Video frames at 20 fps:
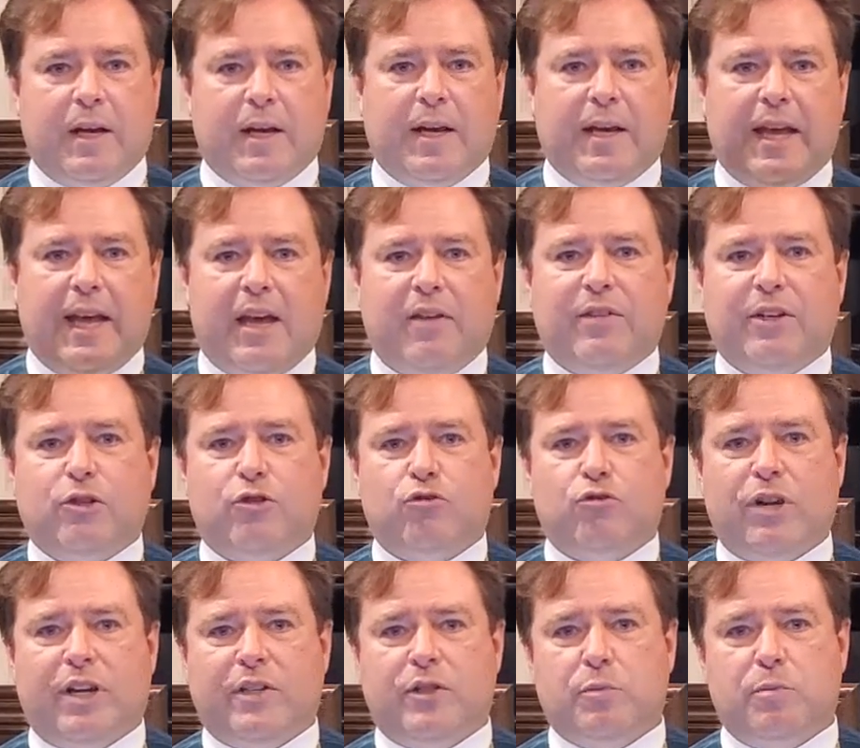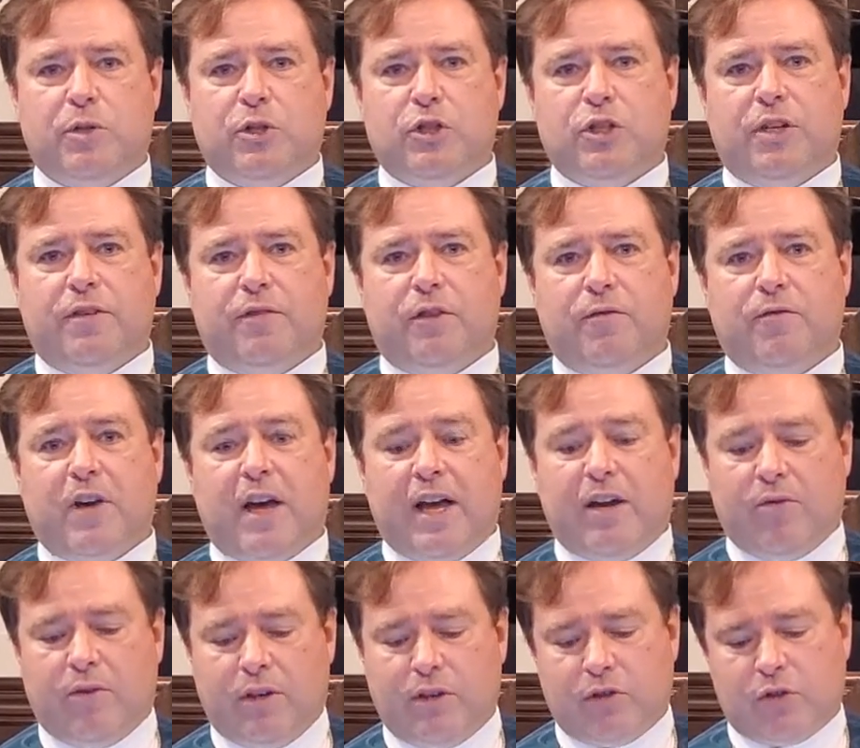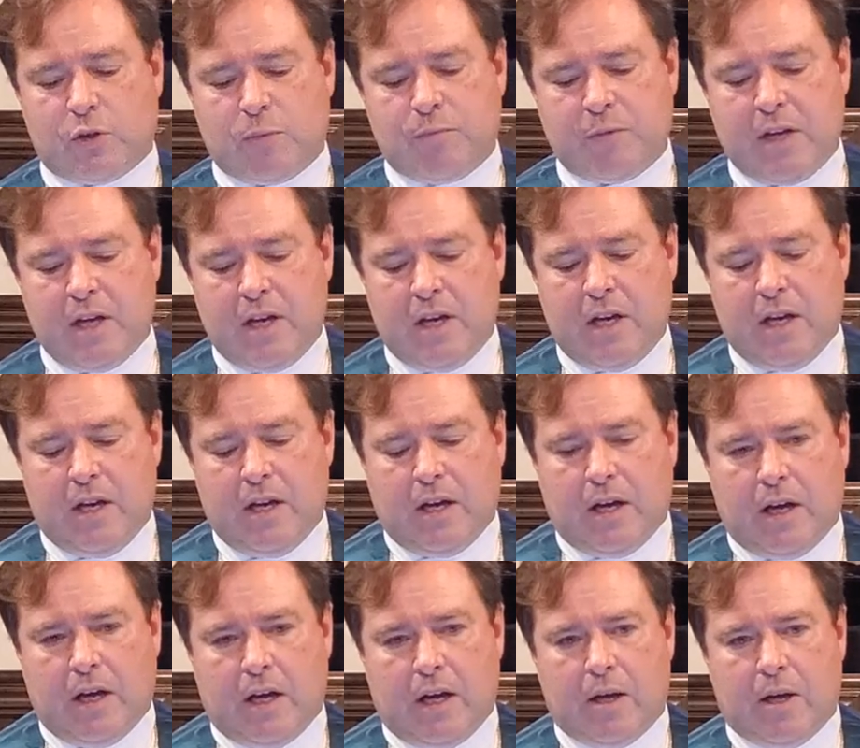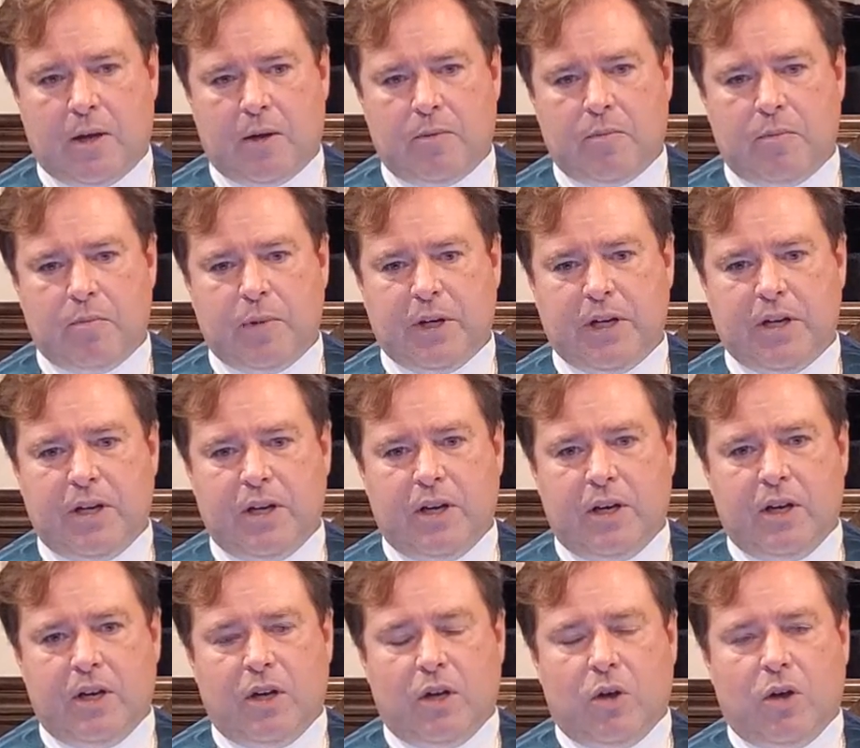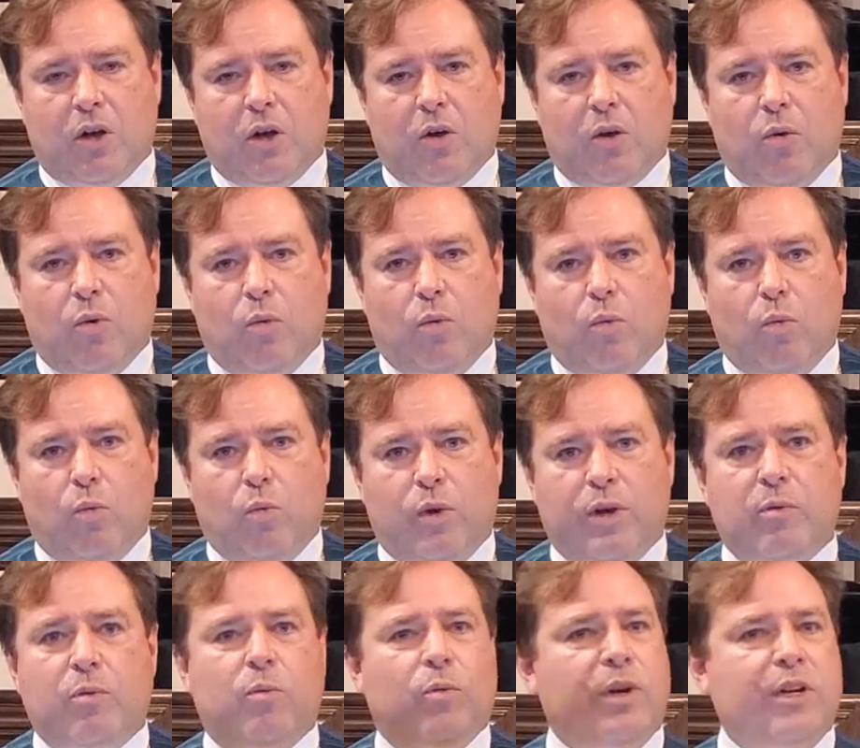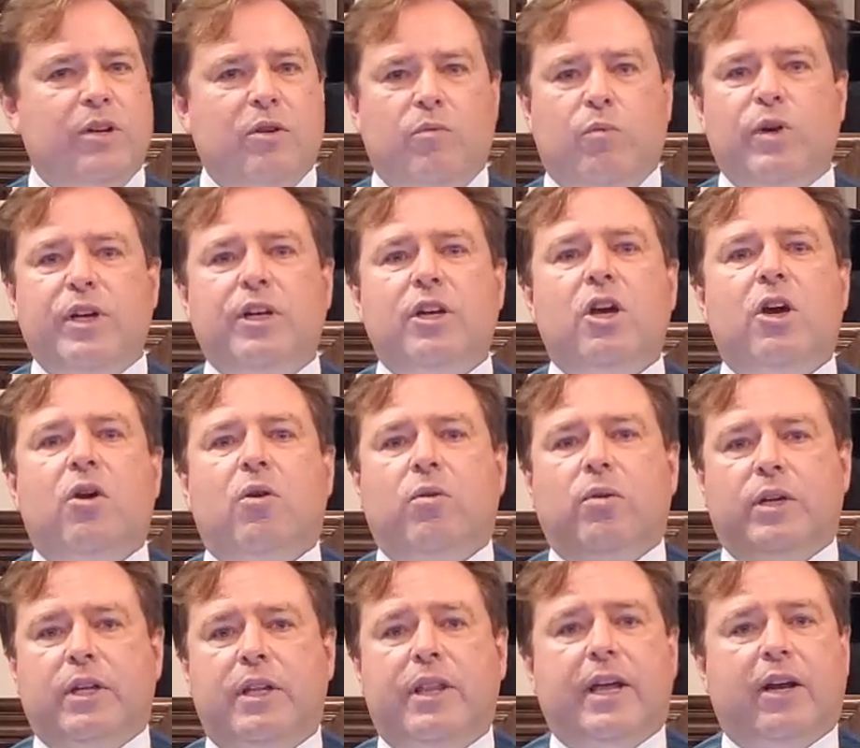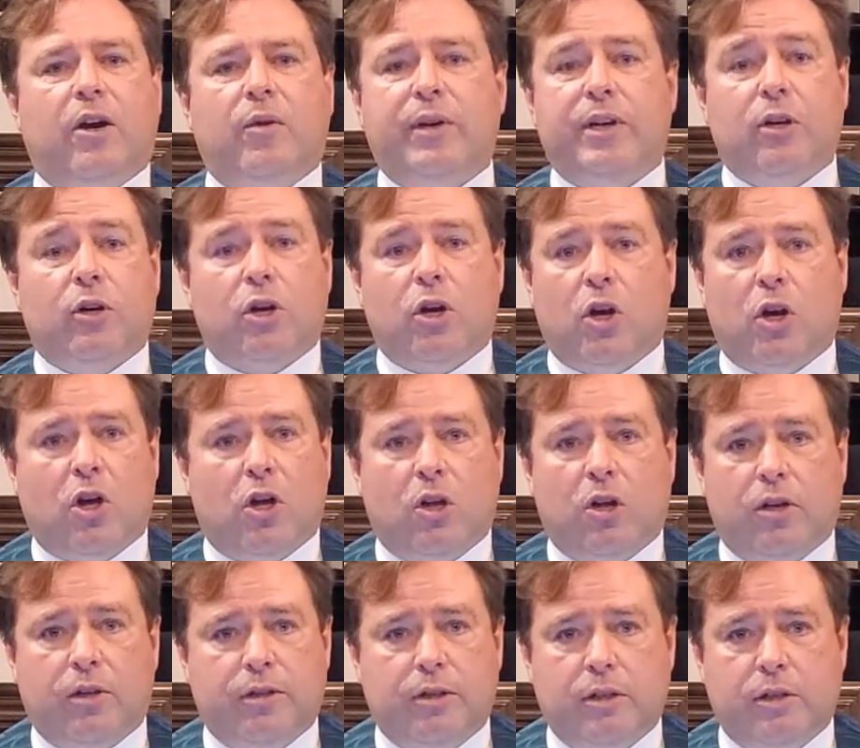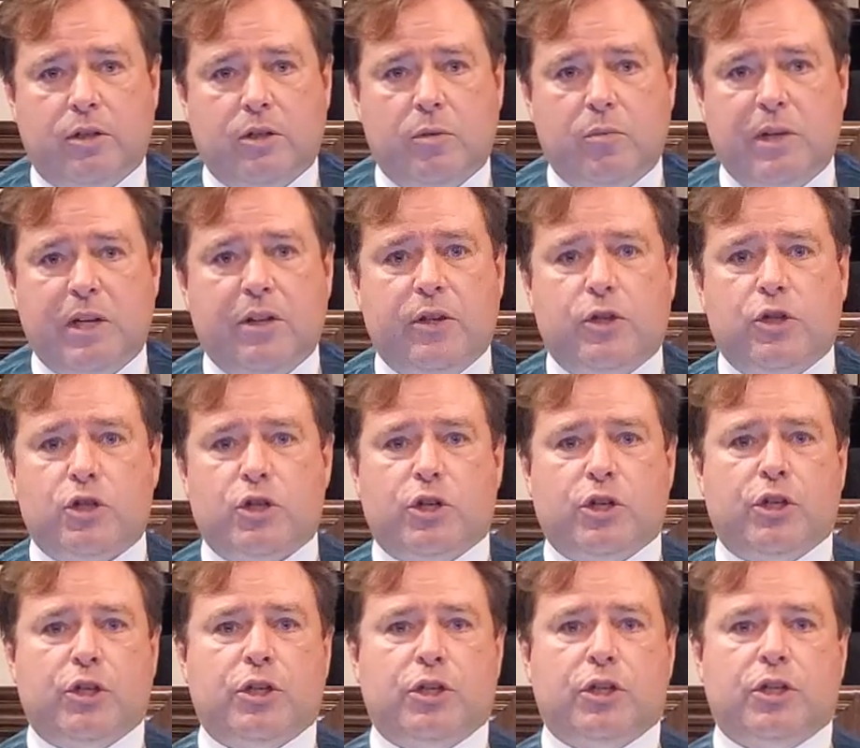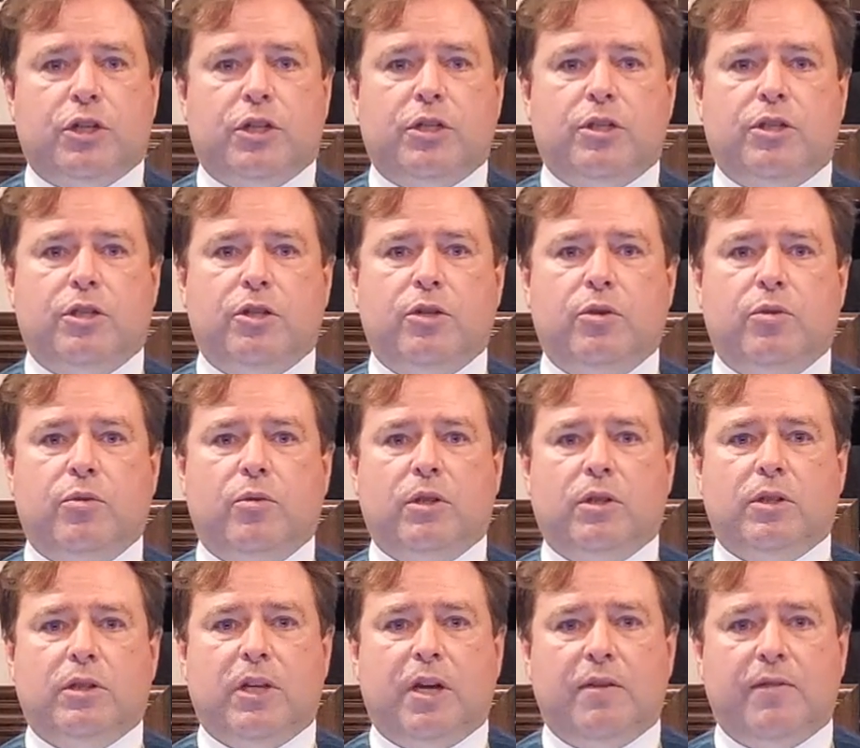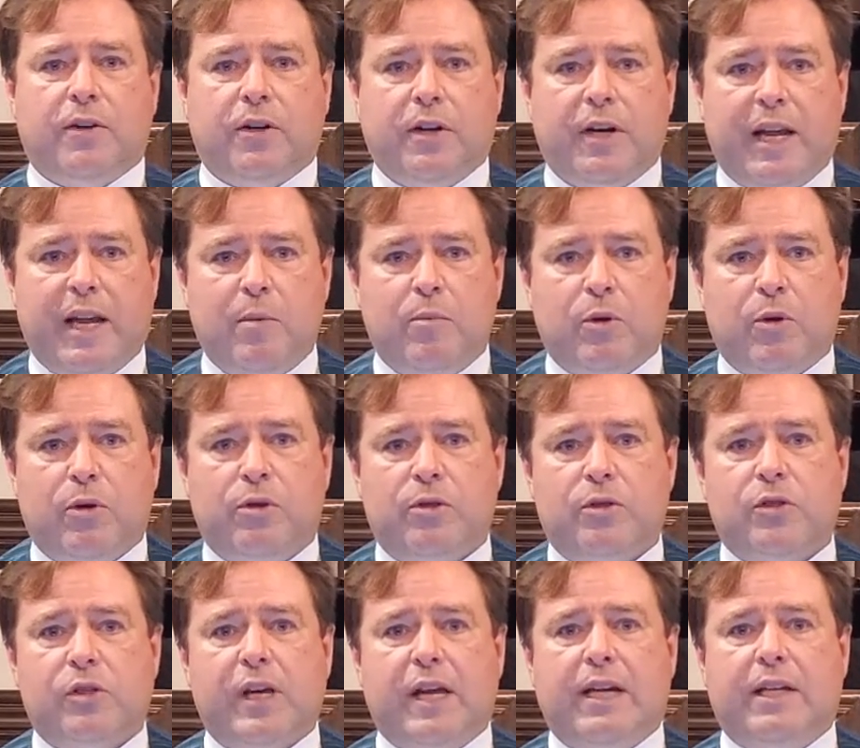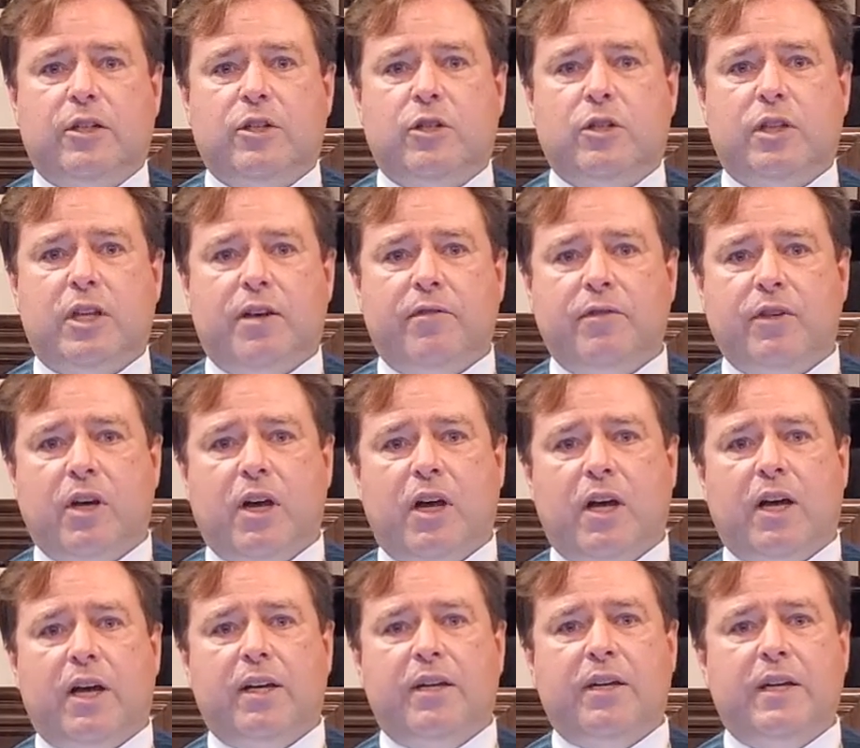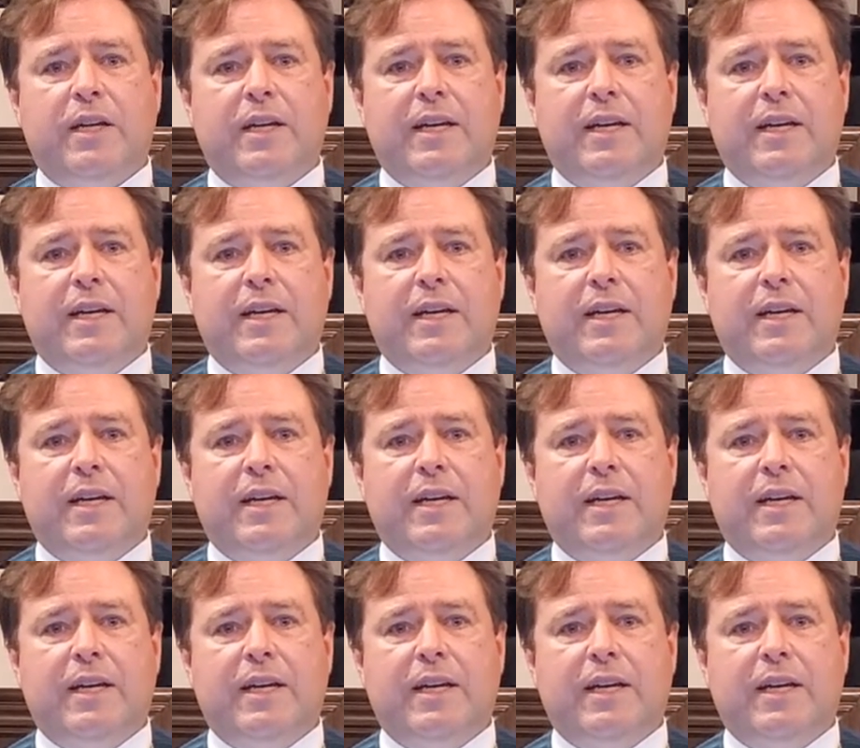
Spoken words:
having transmission of the virus. But we know that we are called to be the church, to love our neighbors and to love God.